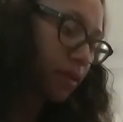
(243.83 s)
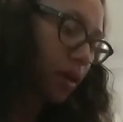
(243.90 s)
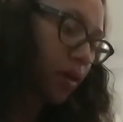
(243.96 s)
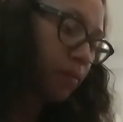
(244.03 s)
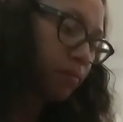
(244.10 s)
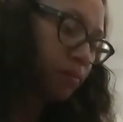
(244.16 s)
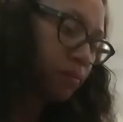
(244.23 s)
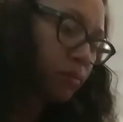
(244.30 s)

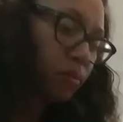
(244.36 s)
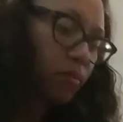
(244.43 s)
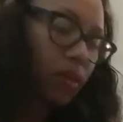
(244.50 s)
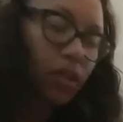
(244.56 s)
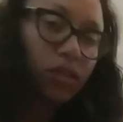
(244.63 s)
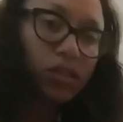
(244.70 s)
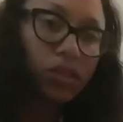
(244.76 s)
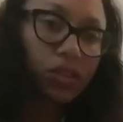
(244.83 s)
Um,
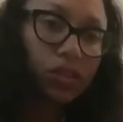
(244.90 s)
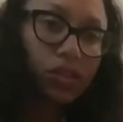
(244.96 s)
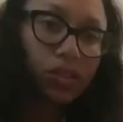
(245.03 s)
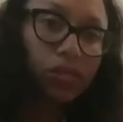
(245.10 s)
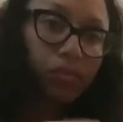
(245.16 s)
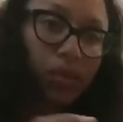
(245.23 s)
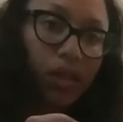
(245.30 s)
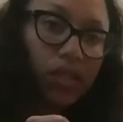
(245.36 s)
it's just
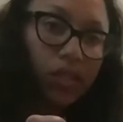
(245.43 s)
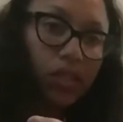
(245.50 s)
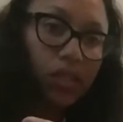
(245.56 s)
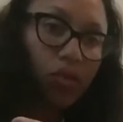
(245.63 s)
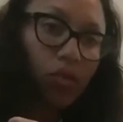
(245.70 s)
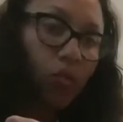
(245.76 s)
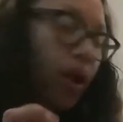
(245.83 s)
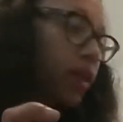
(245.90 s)
basically
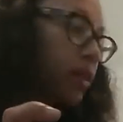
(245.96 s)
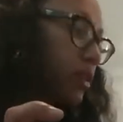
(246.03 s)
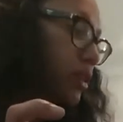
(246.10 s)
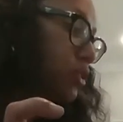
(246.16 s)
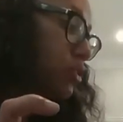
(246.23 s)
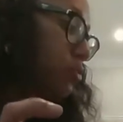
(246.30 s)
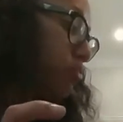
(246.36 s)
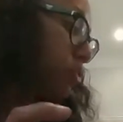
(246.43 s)
the weight
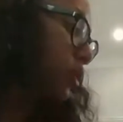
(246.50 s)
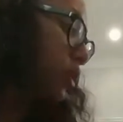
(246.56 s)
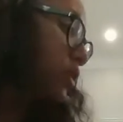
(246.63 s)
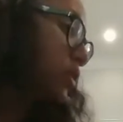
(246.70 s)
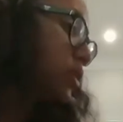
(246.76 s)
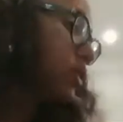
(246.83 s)
that you put